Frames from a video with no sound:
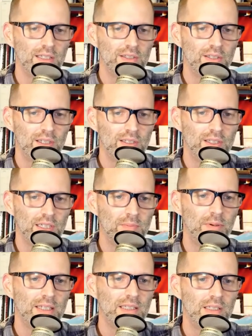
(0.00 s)
is is
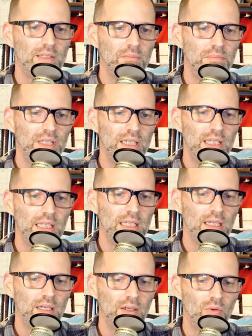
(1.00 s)
expected to
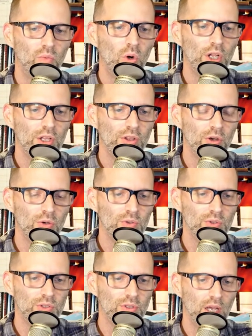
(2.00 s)
be one of
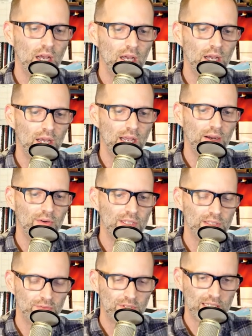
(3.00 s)
those uh,
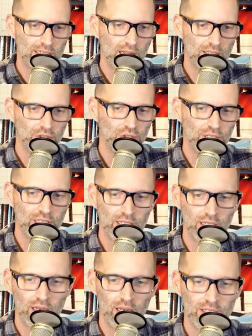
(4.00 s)
areas of
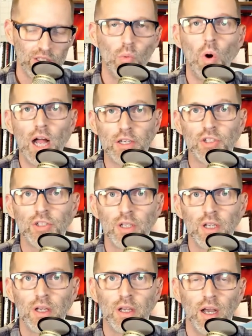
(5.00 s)
technology uh, to watch.
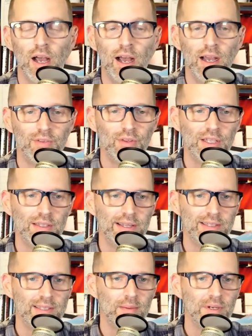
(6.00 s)
Uh, that
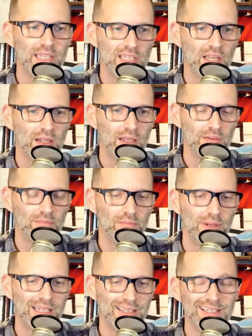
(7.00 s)
that somebody's going to
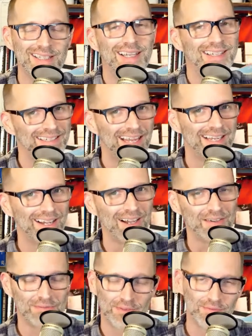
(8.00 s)
make this take
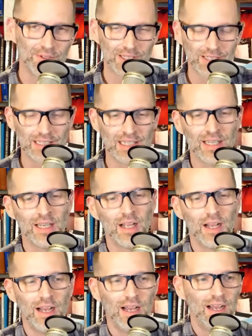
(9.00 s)
off vertically
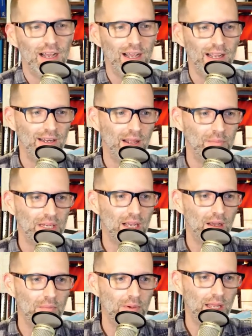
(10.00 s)
uh, and and
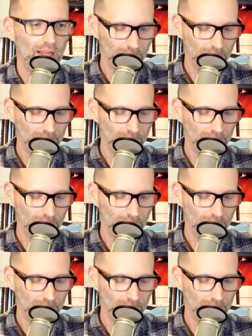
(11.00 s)
become